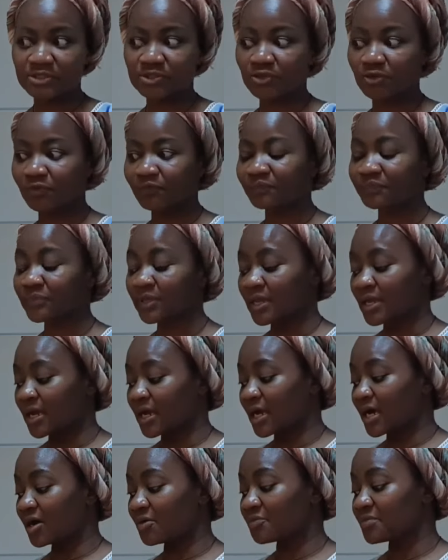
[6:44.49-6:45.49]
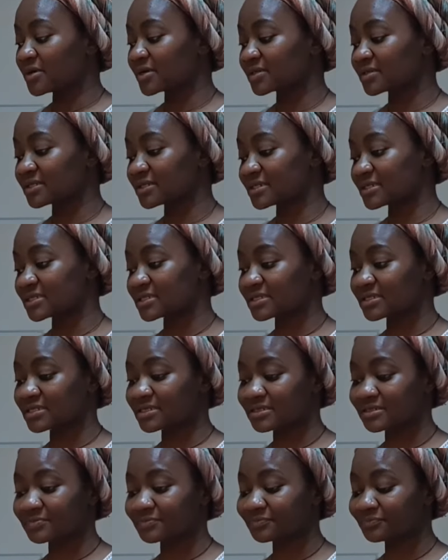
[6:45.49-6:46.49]
So I'll make
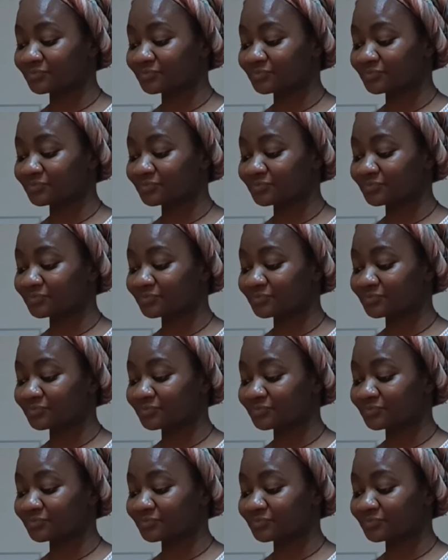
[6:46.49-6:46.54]
this